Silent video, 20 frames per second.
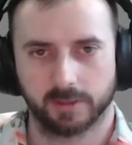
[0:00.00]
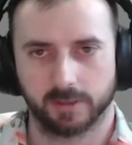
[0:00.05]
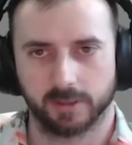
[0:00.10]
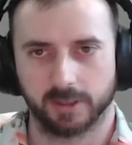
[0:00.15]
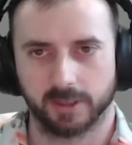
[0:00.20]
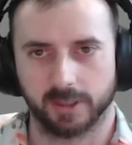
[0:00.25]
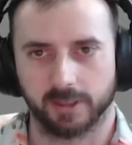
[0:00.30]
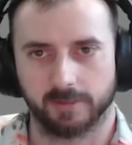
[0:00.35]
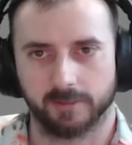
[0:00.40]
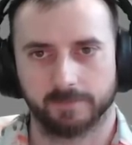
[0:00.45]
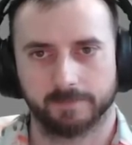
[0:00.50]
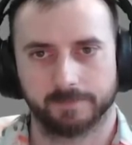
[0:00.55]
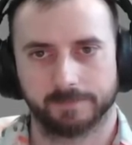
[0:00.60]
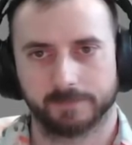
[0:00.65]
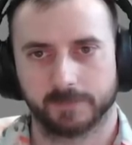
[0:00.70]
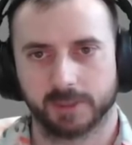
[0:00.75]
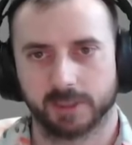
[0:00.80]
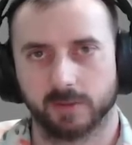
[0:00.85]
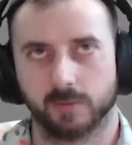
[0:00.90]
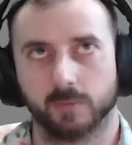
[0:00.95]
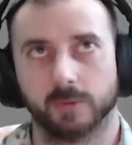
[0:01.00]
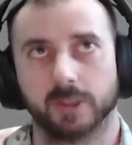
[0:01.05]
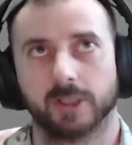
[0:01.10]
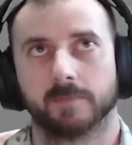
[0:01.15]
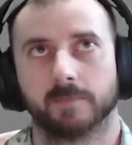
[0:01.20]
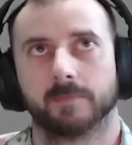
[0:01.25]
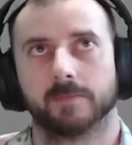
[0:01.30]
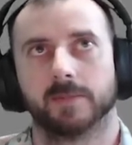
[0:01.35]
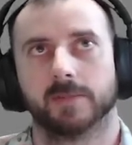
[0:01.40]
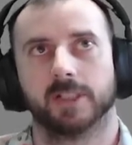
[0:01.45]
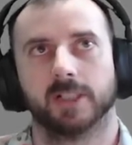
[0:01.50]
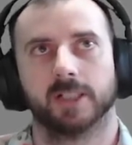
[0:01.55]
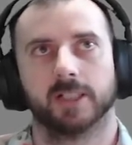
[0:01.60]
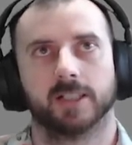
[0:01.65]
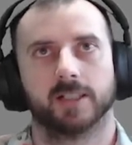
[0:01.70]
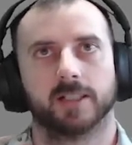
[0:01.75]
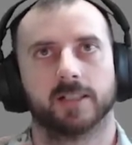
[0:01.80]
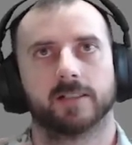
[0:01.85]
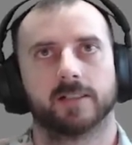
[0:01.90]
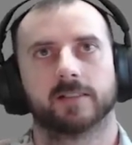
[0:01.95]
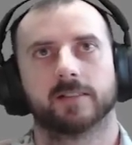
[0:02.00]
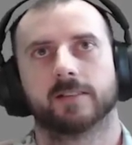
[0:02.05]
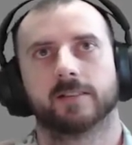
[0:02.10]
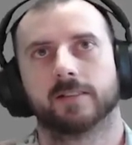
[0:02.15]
All right. Well, I